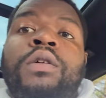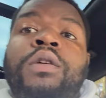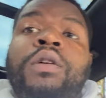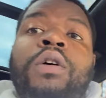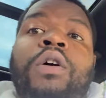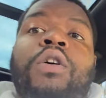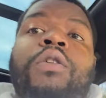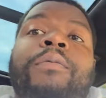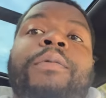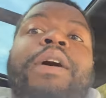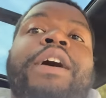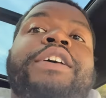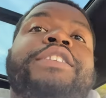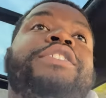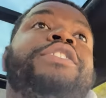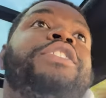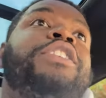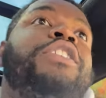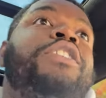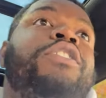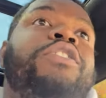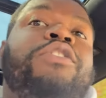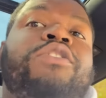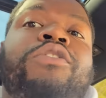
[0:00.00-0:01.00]
On my
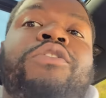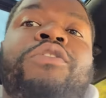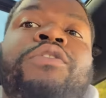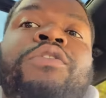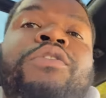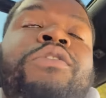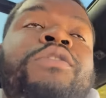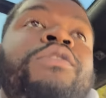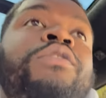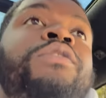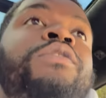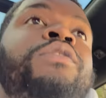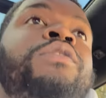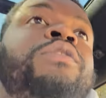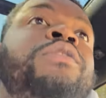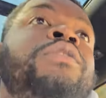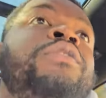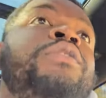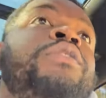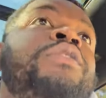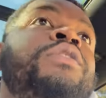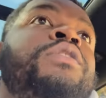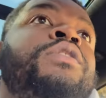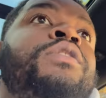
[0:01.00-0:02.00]
soul,
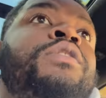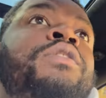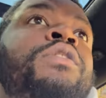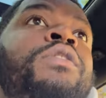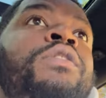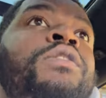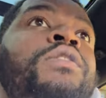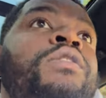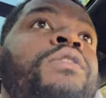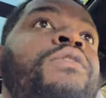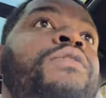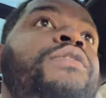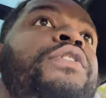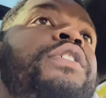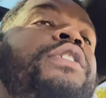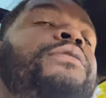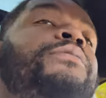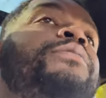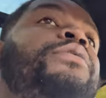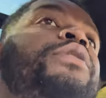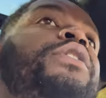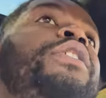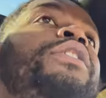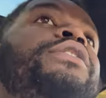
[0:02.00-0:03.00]
finna
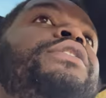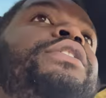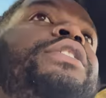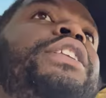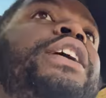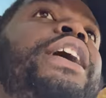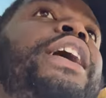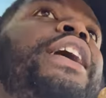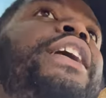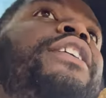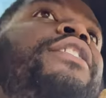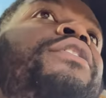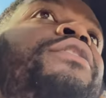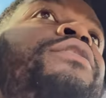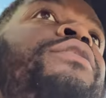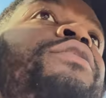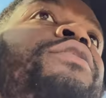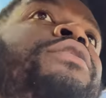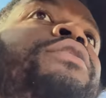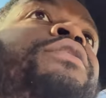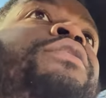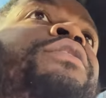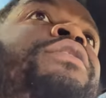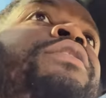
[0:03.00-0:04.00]
pull up to the
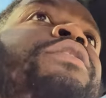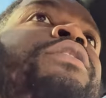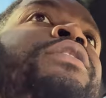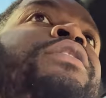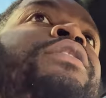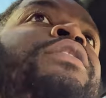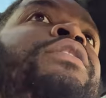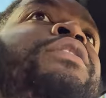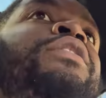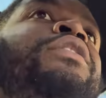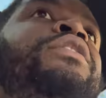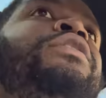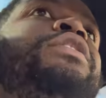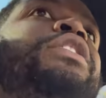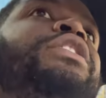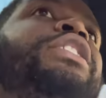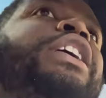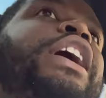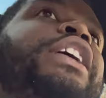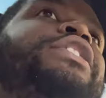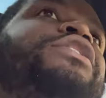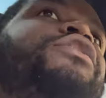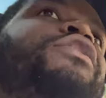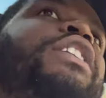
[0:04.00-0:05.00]
house. Just
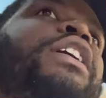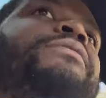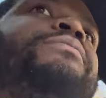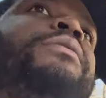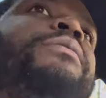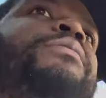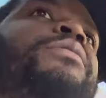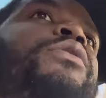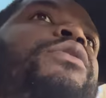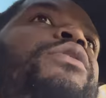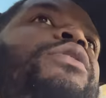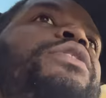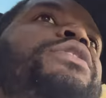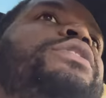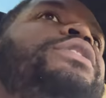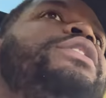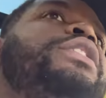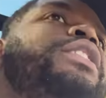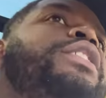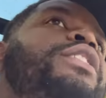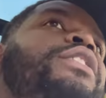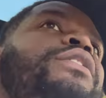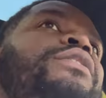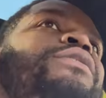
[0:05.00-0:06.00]
have to grab a and
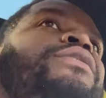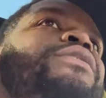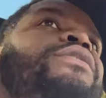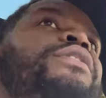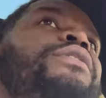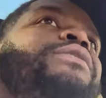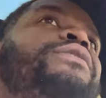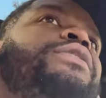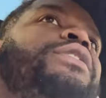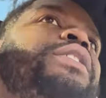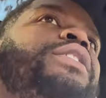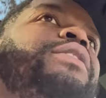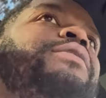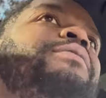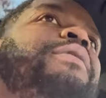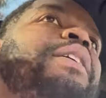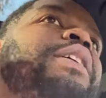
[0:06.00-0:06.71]
stuff, you know what I'm saying?